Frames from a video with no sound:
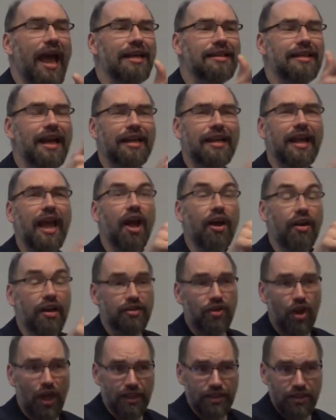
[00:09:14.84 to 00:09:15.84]
Exactly.
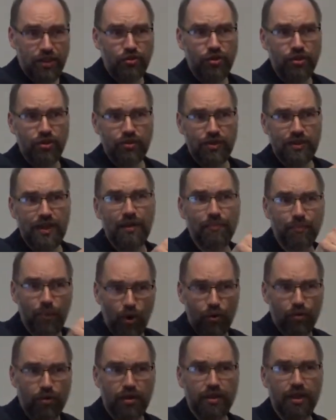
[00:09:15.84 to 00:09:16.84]
It's interesting you say
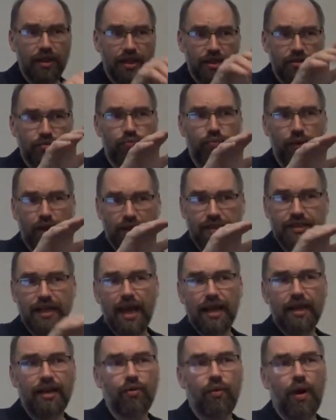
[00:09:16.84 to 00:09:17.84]
both, and that's
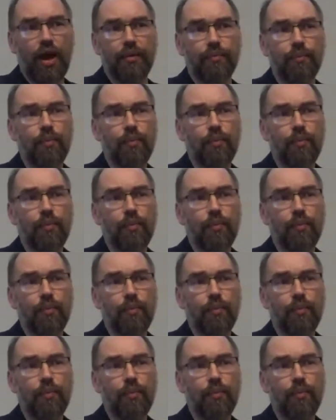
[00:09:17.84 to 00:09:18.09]
exactly right.